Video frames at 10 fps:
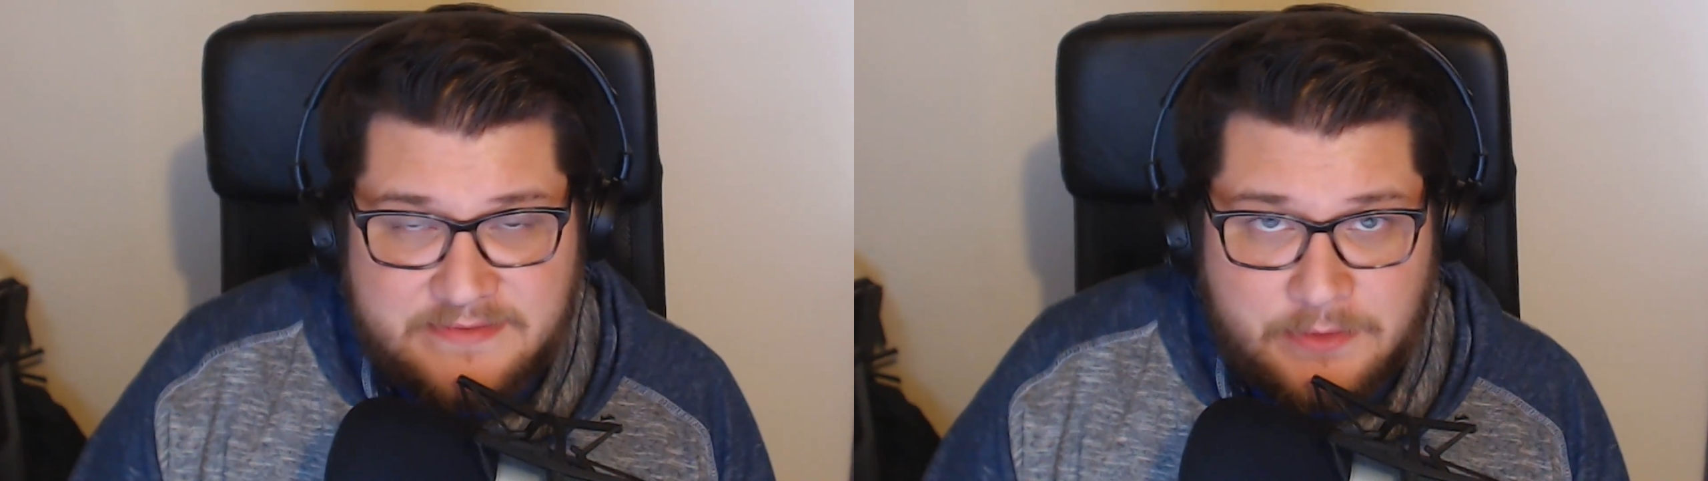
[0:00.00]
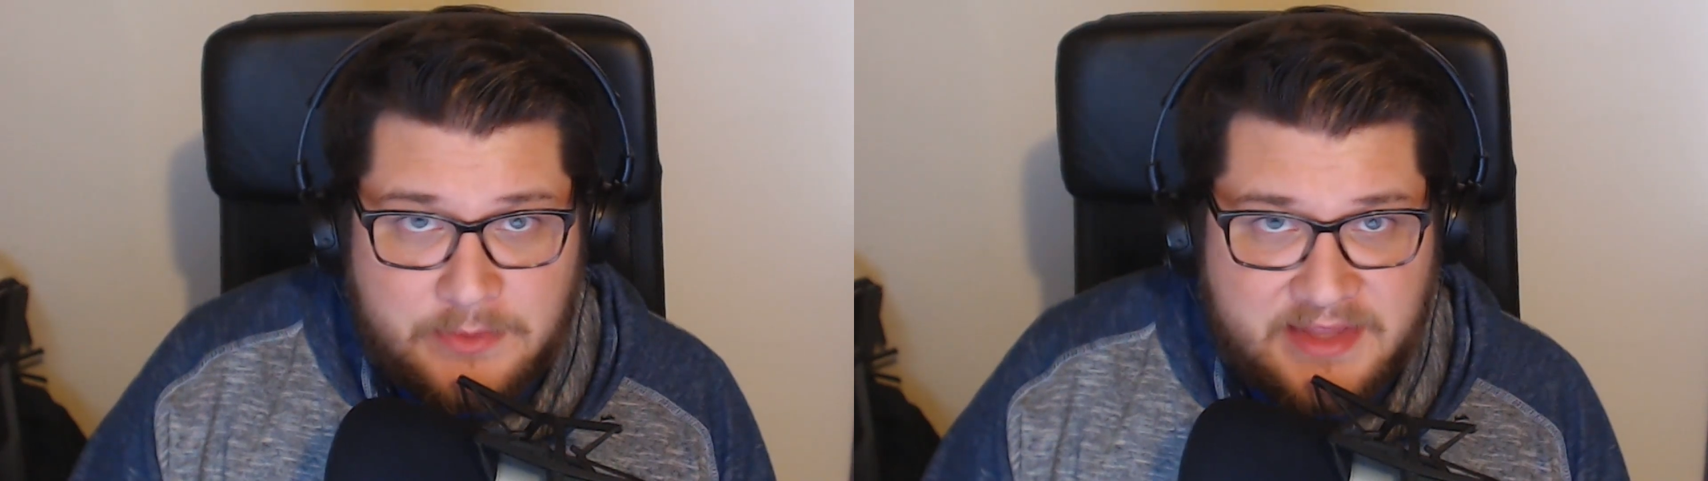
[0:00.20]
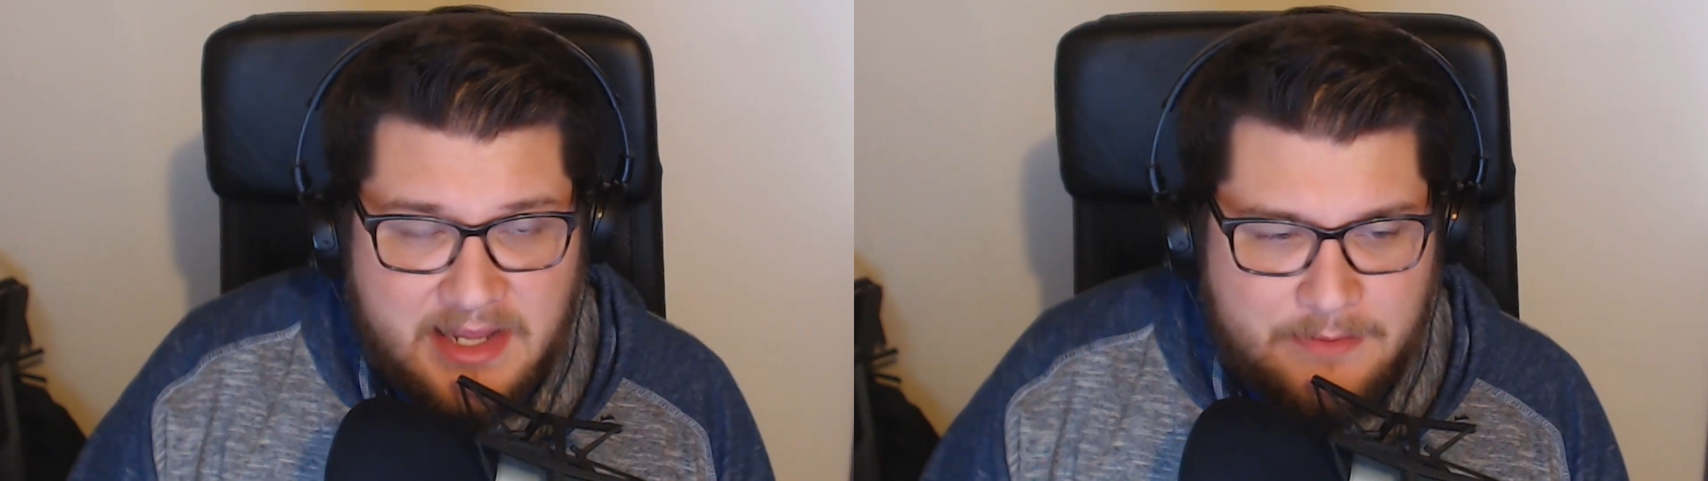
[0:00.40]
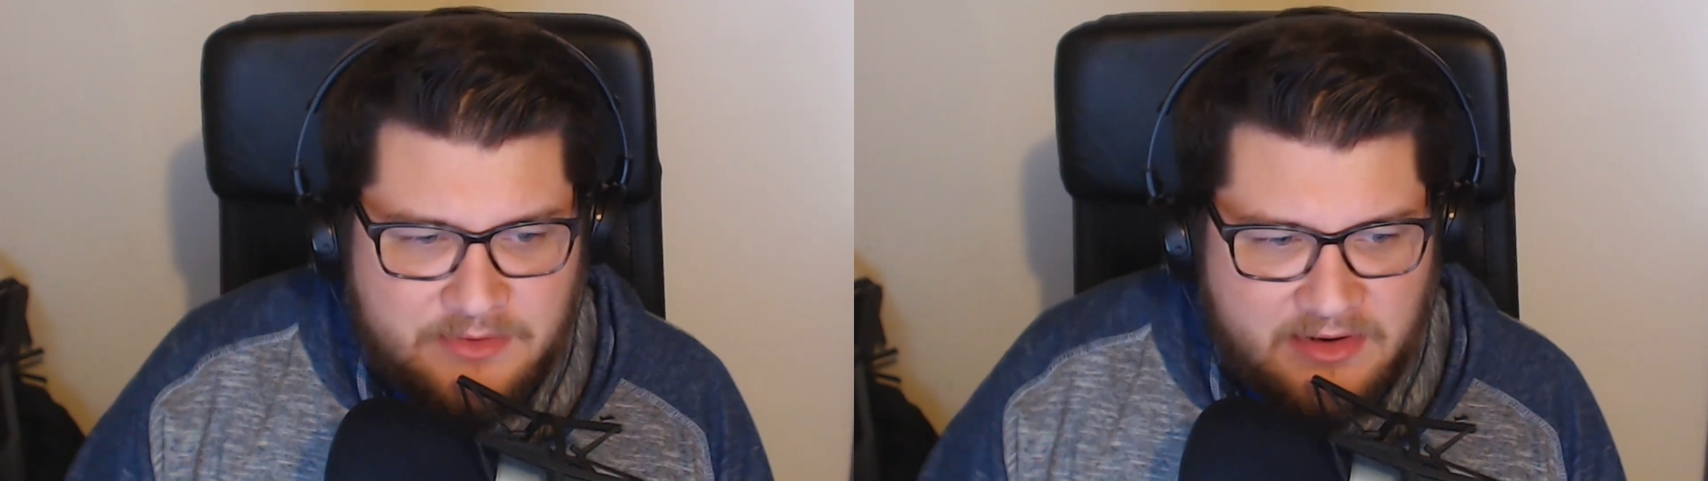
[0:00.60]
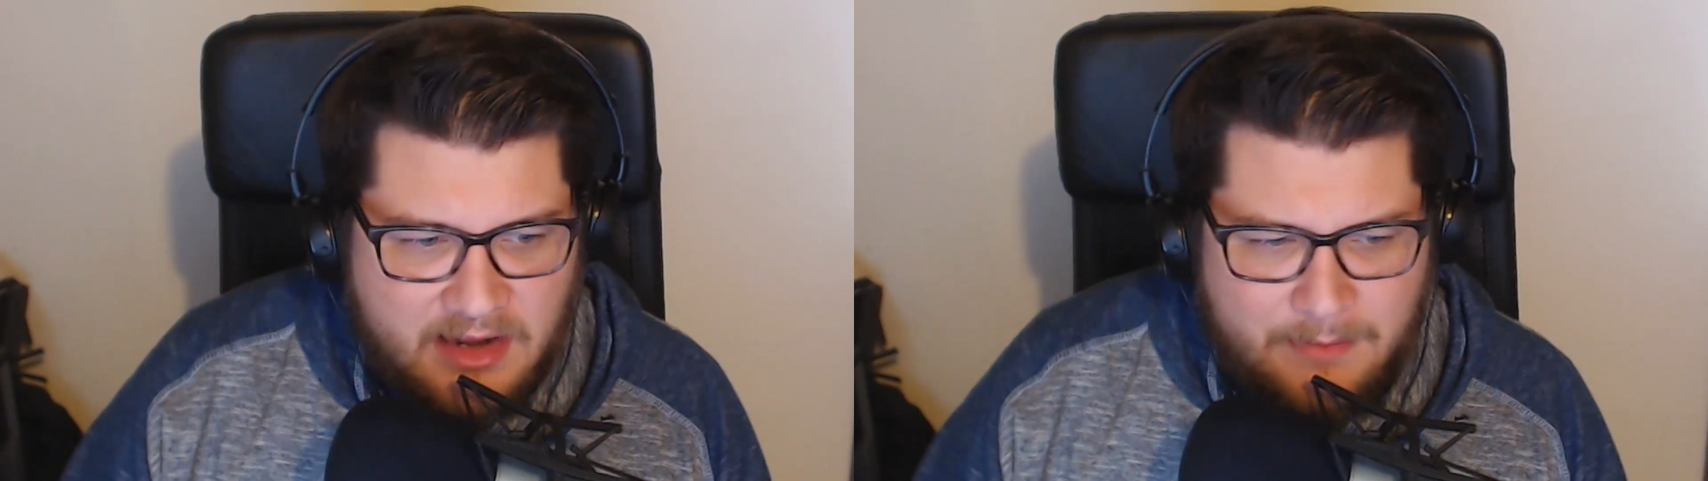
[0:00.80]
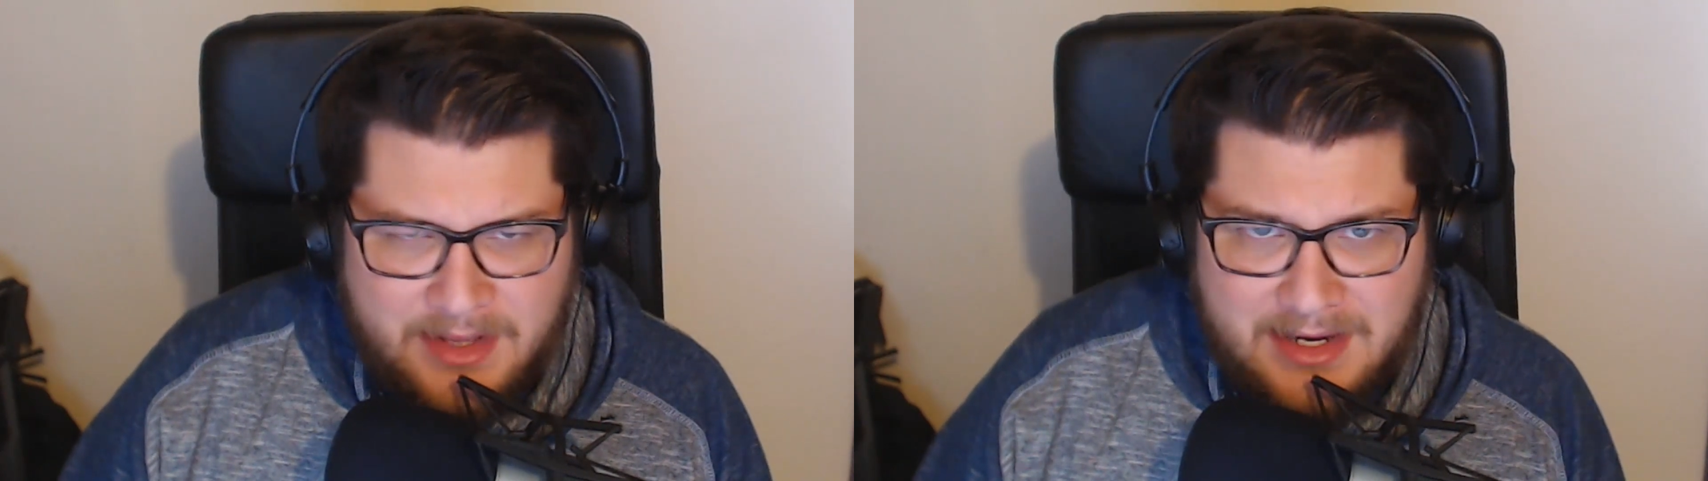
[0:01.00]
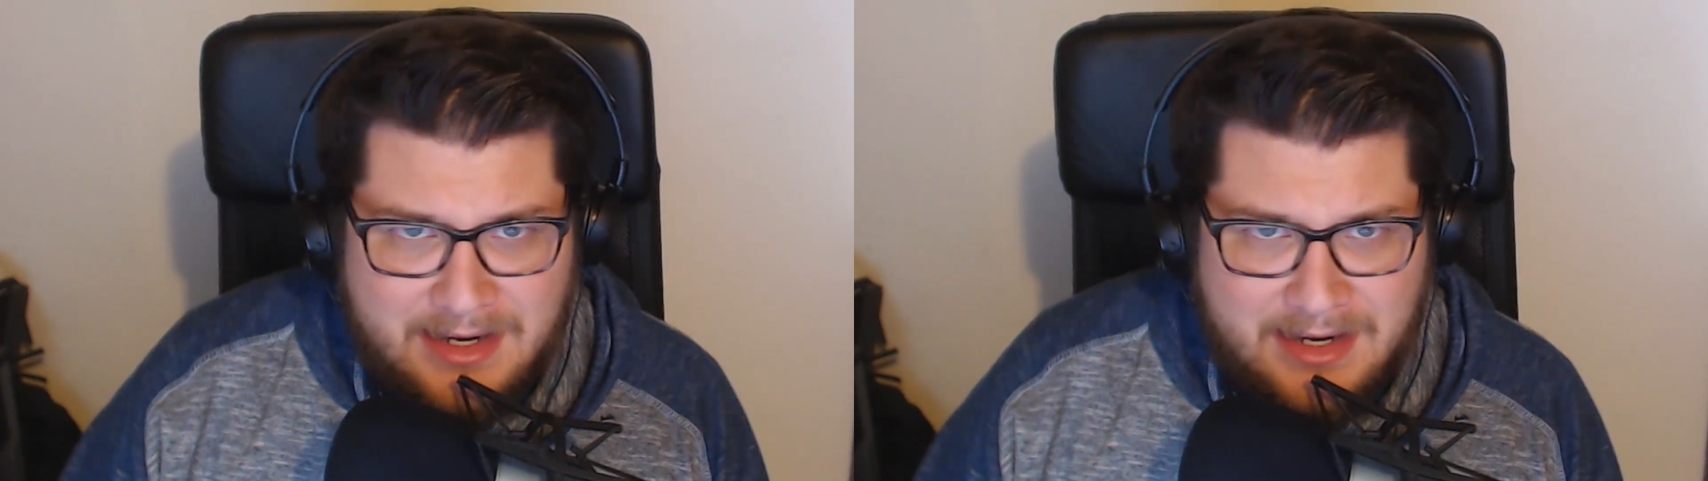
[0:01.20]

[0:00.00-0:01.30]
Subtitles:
for what the games are going to come in,